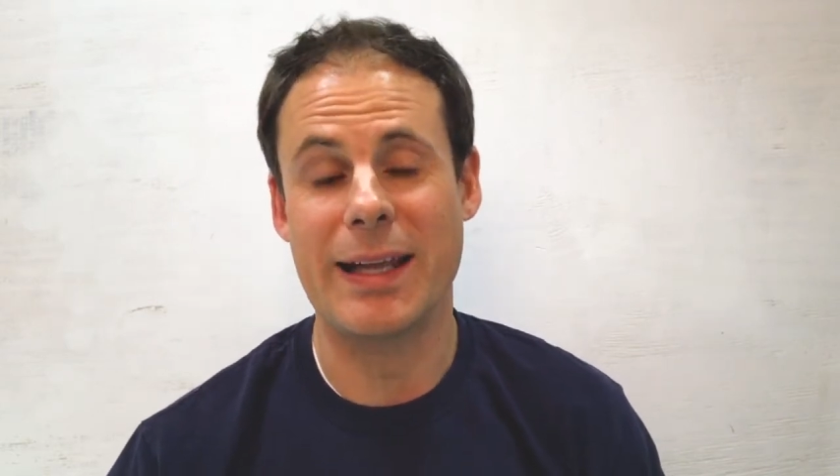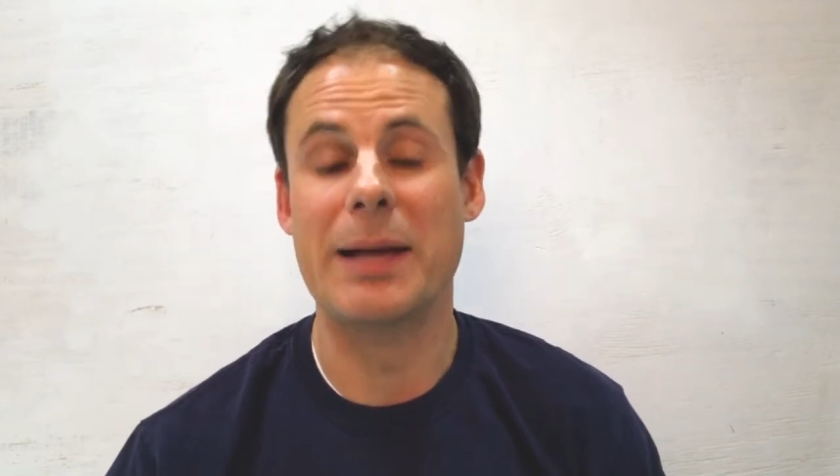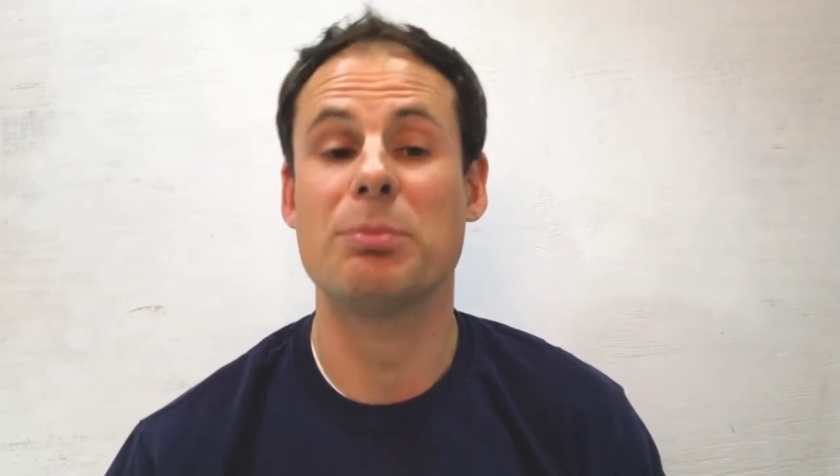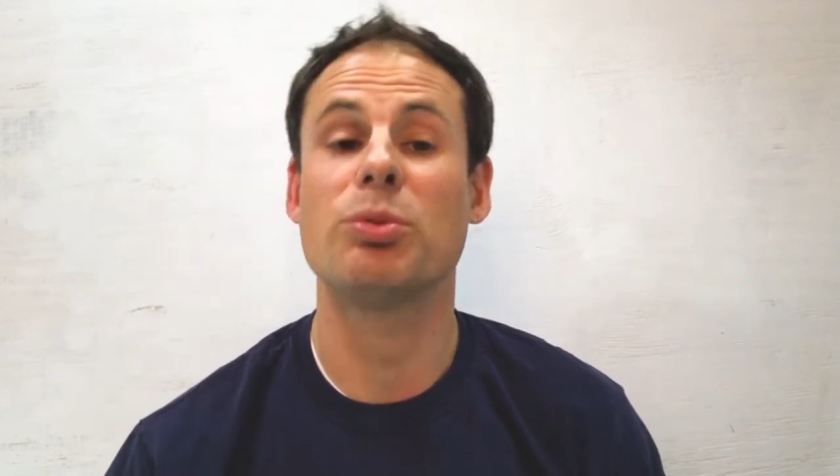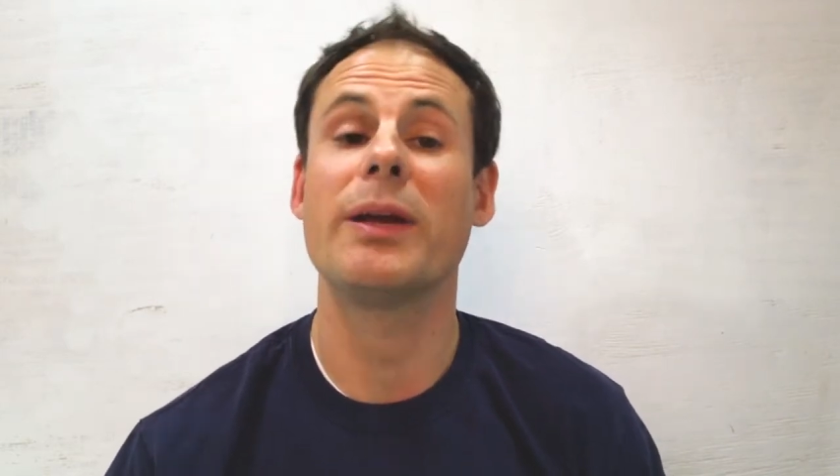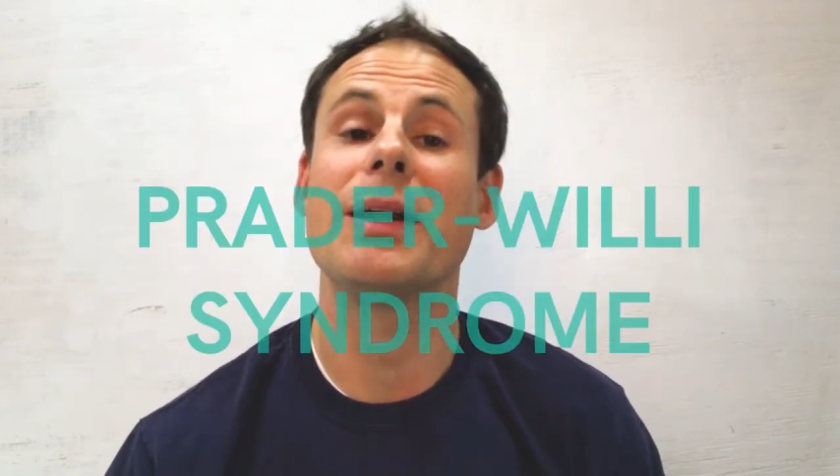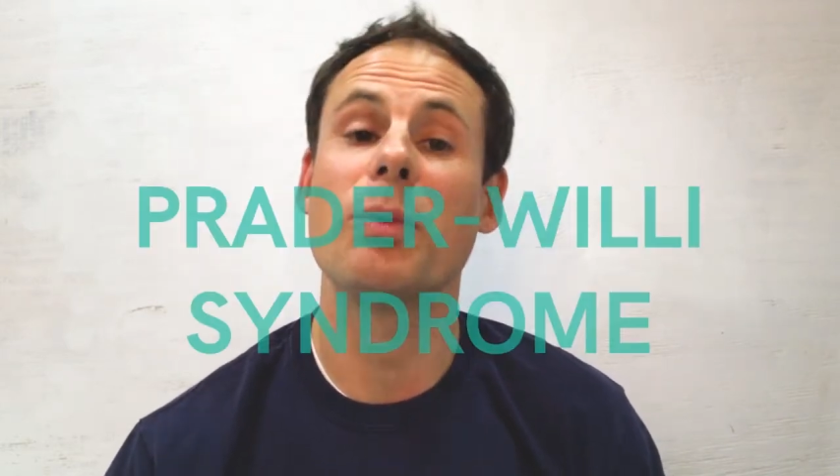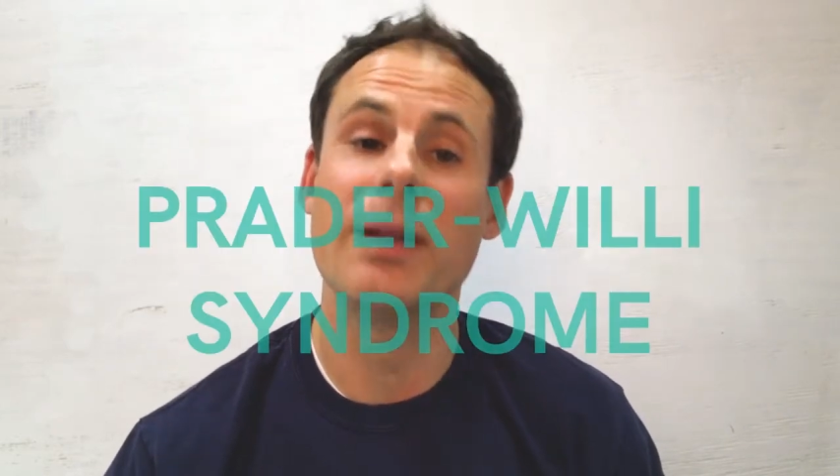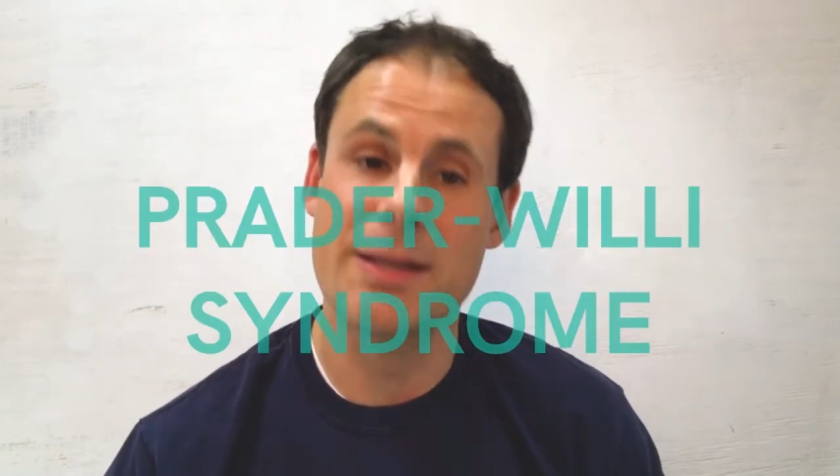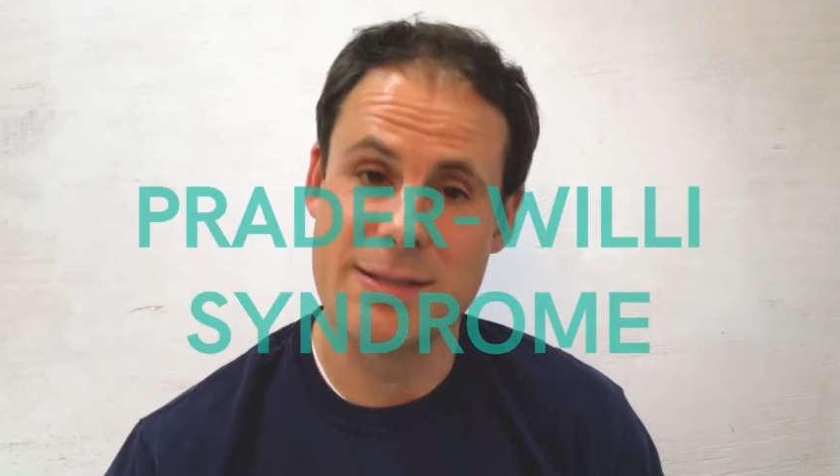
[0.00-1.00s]
like
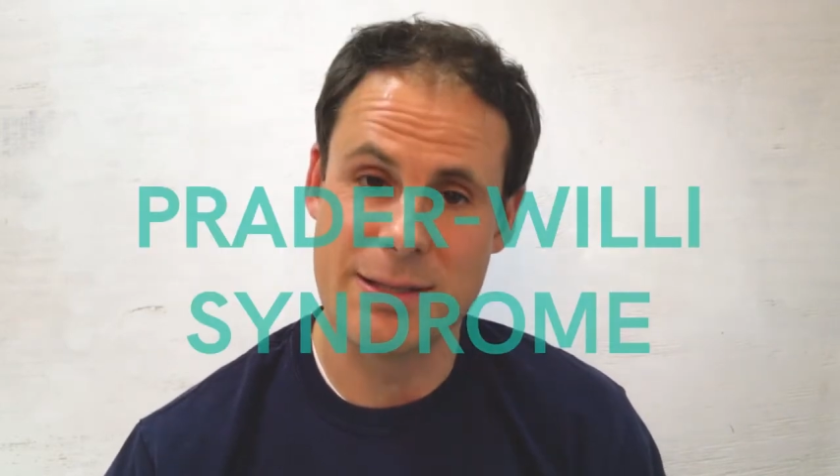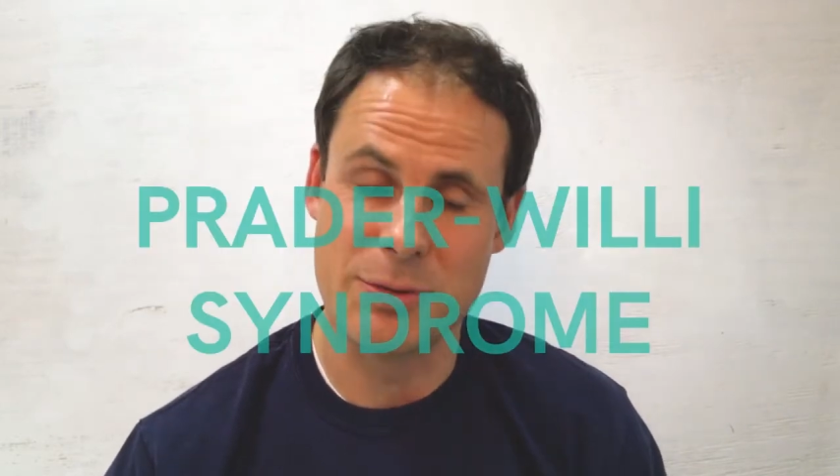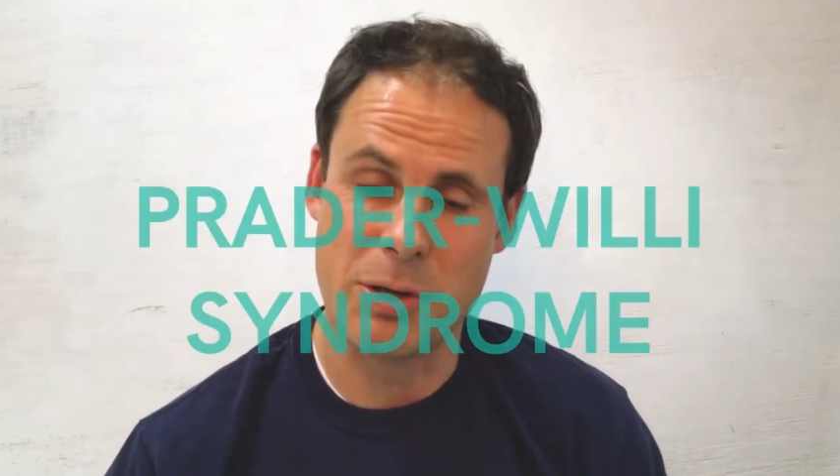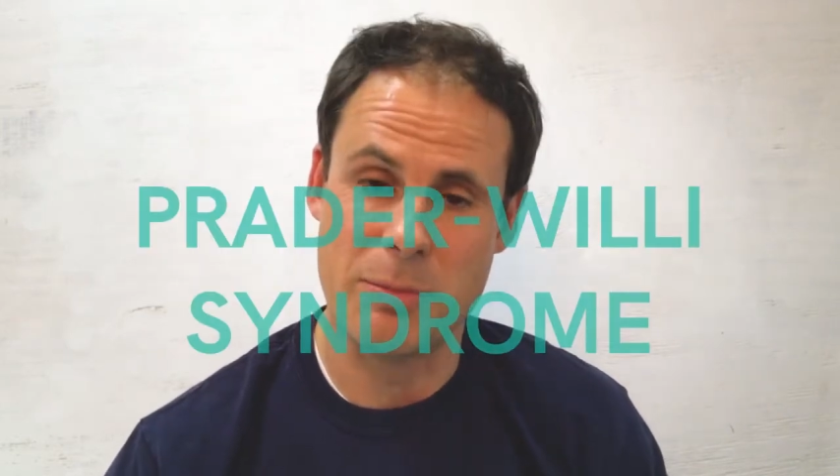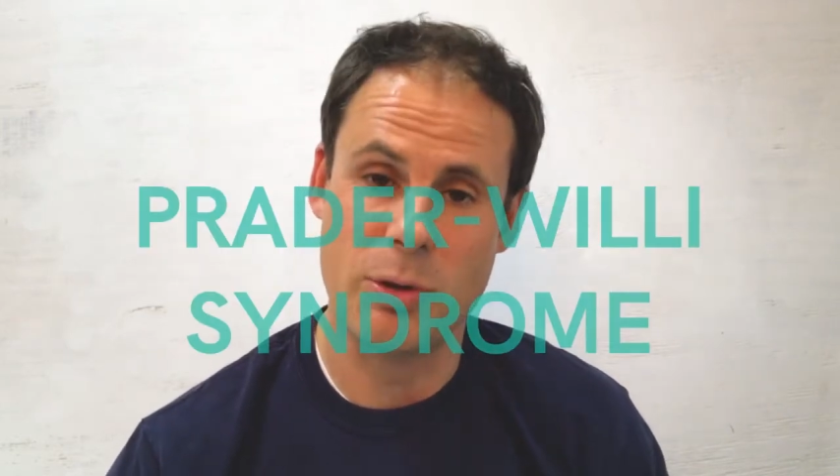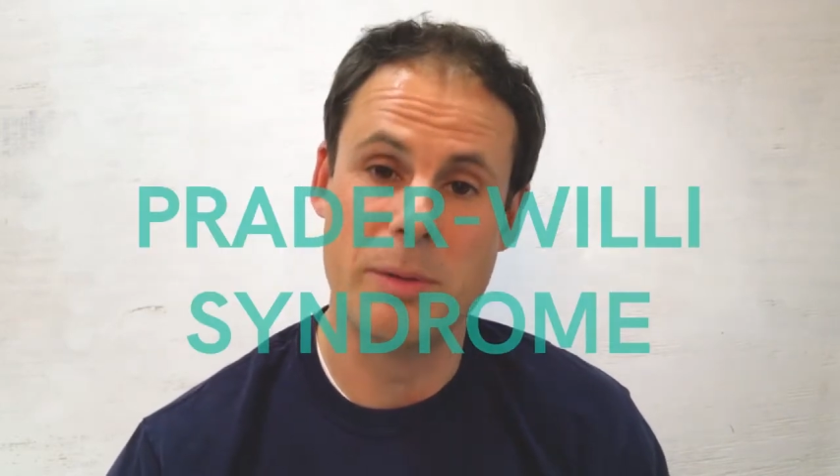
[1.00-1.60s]
Prader-Willi syndrome,